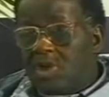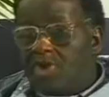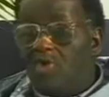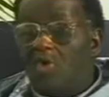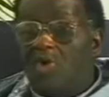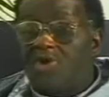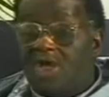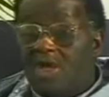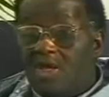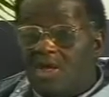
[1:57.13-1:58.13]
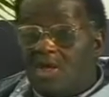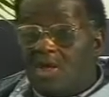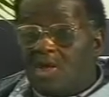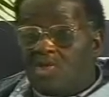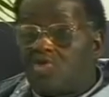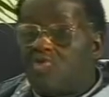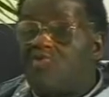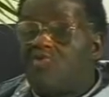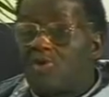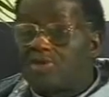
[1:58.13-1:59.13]
in order
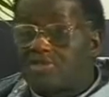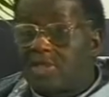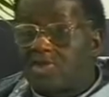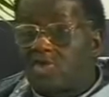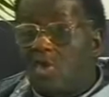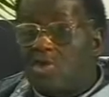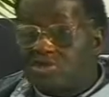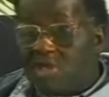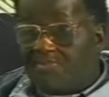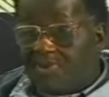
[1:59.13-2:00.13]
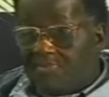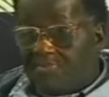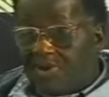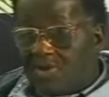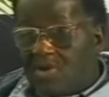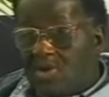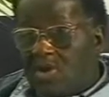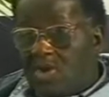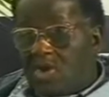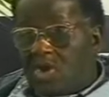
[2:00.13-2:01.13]
to force the Xhosa people
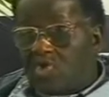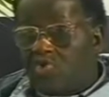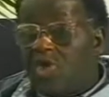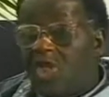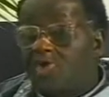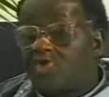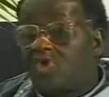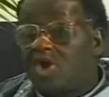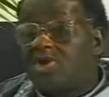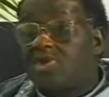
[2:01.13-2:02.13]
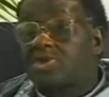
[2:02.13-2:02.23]
to actually